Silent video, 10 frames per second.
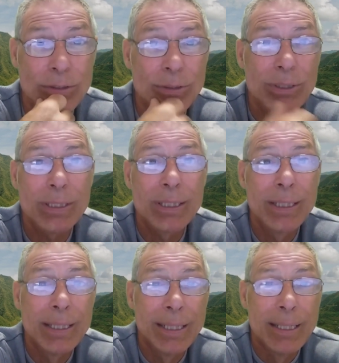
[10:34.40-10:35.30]
do it.
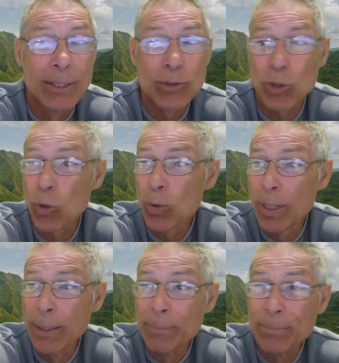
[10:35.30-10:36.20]
So
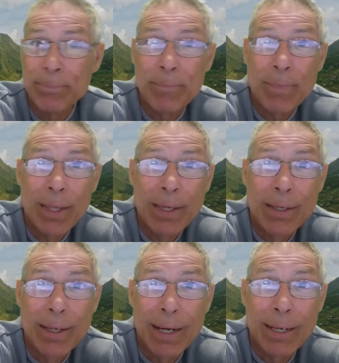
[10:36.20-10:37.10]

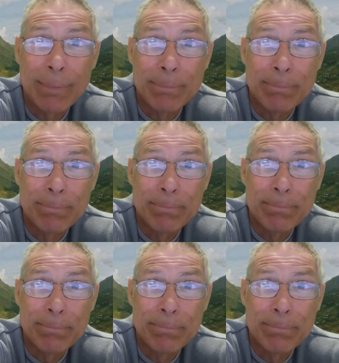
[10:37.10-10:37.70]
um,